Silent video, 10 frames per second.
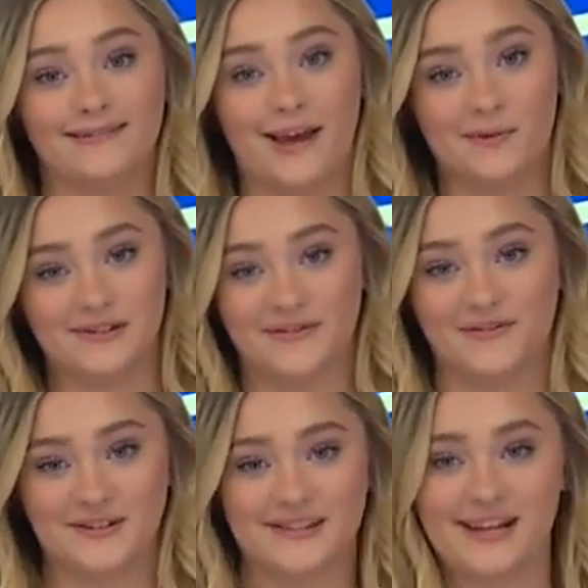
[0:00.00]
That was the
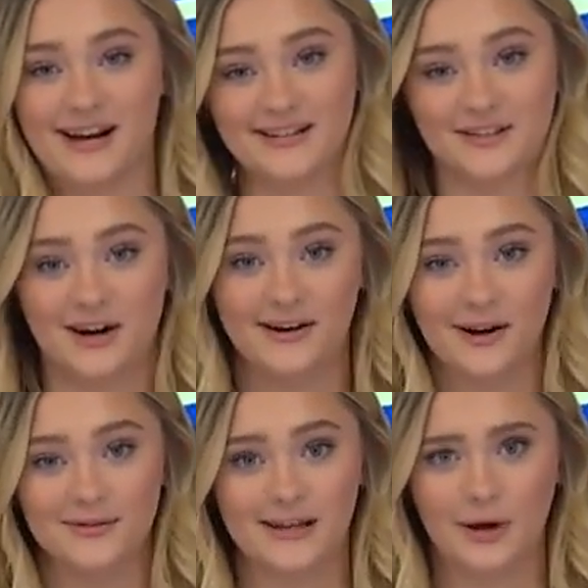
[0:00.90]
first thing I saw
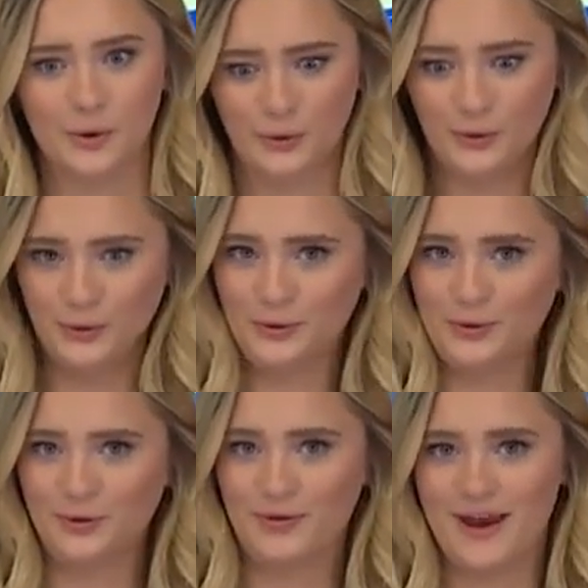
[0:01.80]
and I was like,
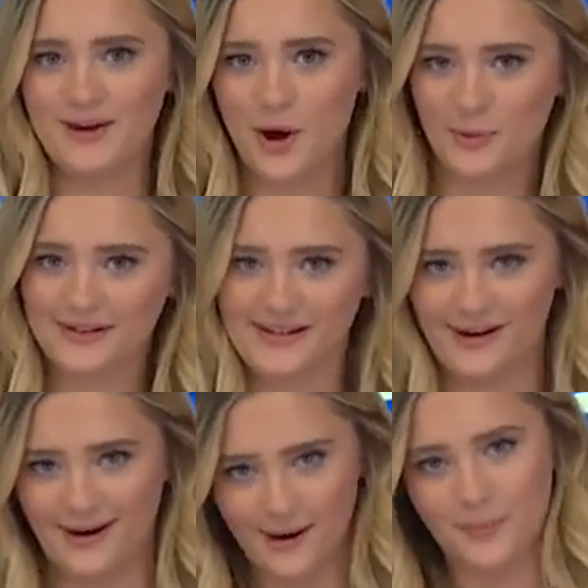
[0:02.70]
ooh, they know what's
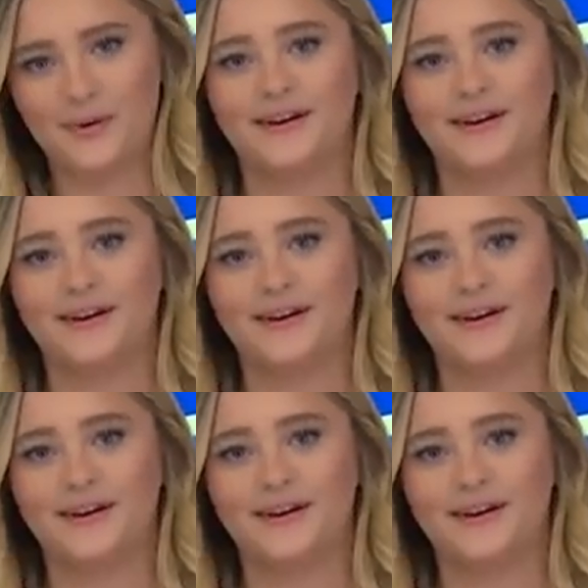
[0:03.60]
up.